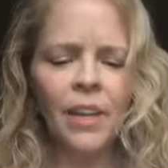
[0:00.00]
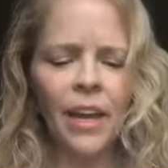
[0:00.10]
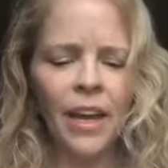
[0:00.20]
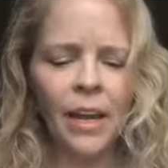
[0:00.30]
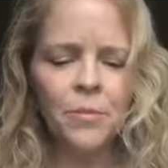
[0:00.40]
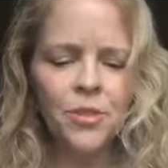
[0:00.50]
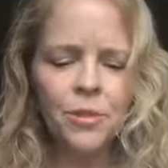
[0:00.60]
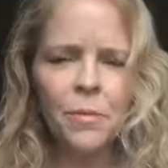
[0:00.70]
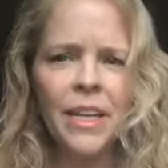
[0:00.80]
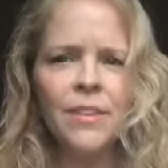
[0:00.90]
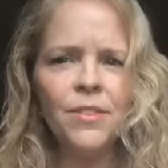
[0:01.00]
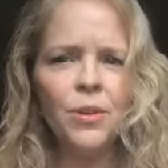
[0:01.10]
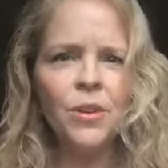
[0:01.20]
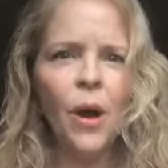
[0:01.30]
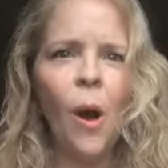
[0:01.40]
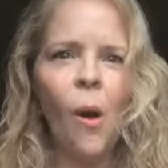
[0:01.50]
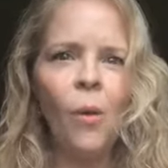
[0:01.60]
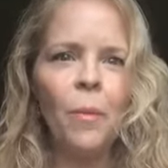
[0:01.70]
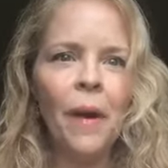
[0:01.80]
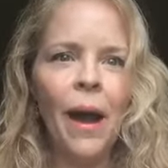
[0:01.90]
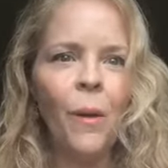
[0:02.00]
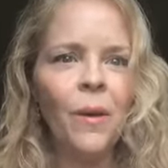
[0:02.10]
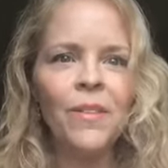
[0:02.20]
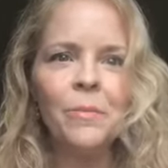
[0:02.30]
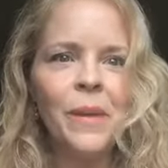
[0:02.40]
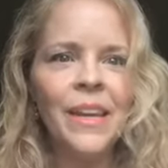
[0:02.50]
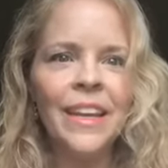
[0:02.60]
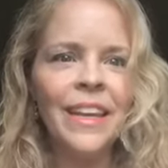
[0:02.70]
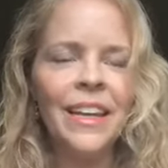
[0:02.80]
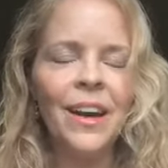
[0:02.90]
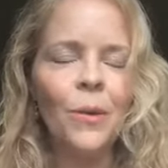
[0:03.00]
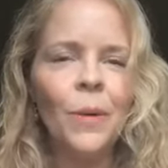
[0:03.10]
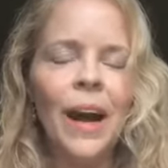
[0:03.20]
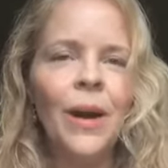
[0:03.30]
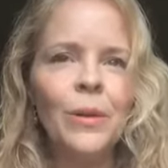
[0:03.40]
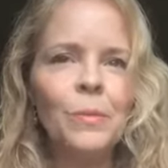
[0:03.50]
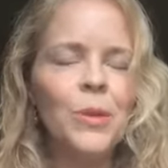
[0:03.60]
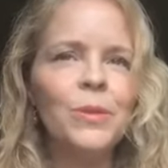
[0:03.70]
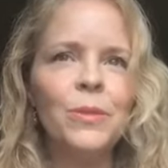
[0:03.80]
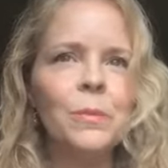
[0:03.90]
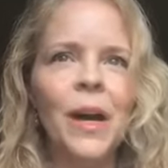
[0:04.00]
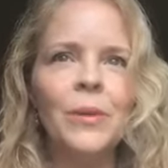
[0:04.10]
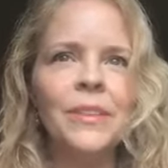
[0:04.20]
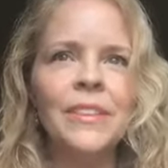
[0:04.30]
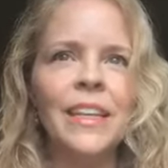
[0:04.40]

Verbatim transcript: And I'm sure many of you know the power of being around beautiful mountains.